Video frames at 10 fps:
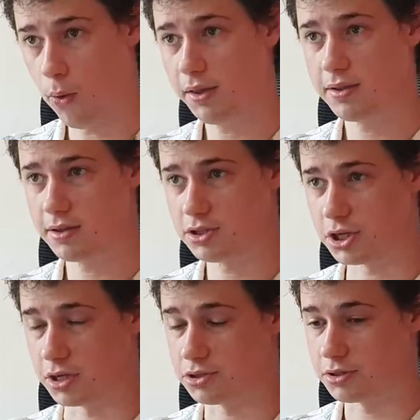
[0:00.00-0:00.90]
What does it
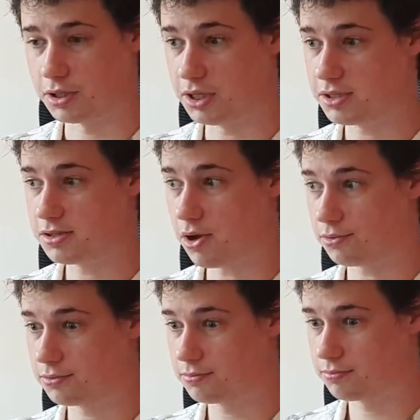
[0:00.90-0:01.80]
change? It's
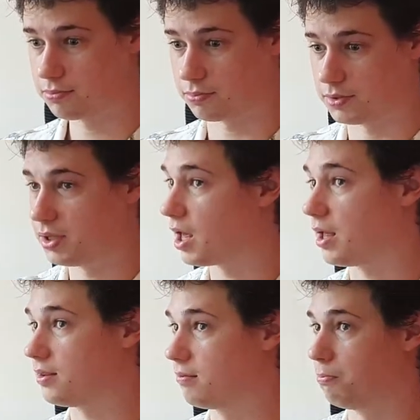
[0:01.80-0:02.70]
not
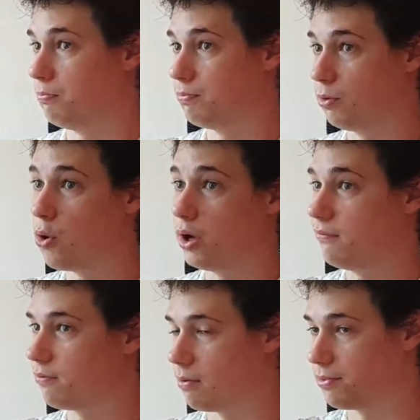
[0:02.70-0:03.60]
that
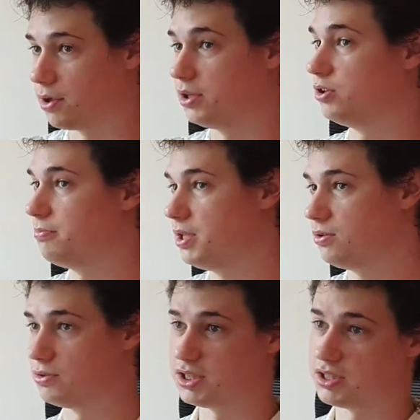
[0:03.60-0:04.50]
going from
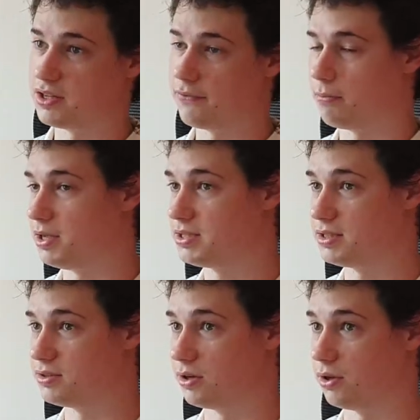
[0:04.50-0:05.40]
32-bit to 64-bit
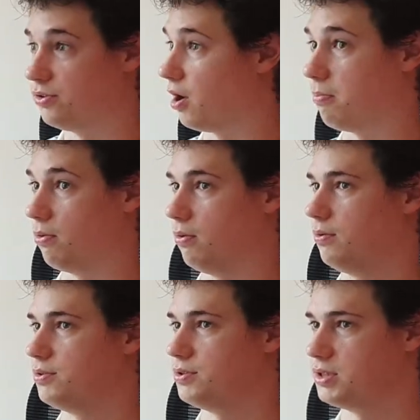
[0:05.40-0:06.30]
is gonna double
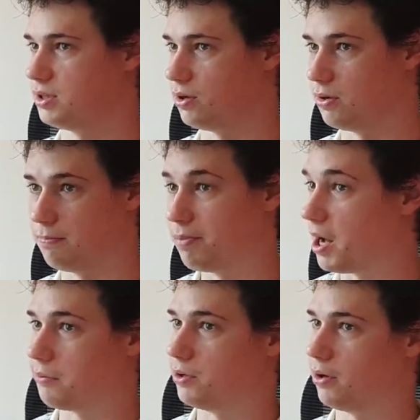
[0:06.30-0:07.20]
the
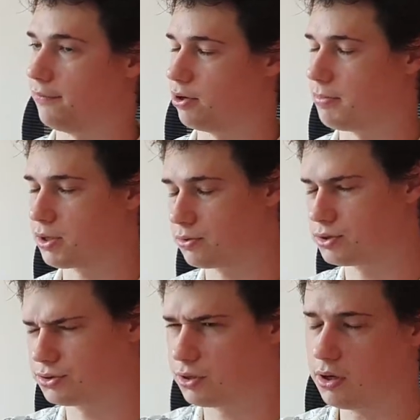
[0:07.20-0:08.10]
power of your
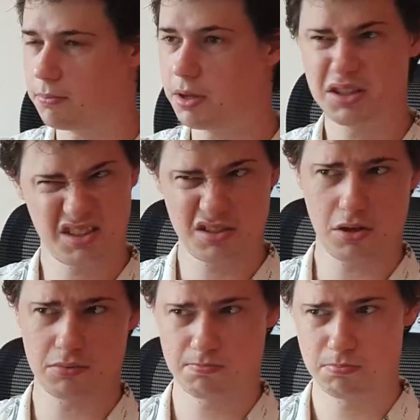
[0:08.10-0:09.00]
microcontroller, but it's
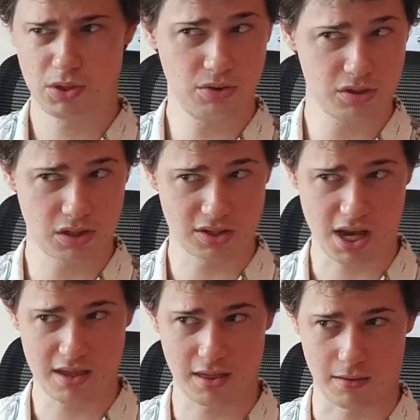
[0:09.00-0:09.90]
not useless
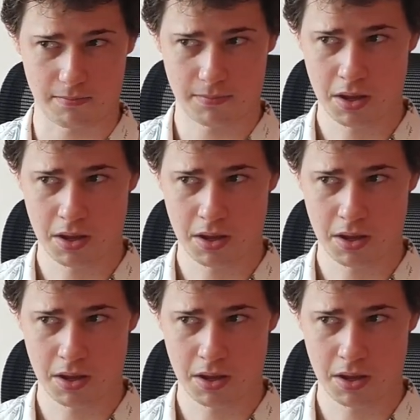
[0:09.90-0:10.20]
either.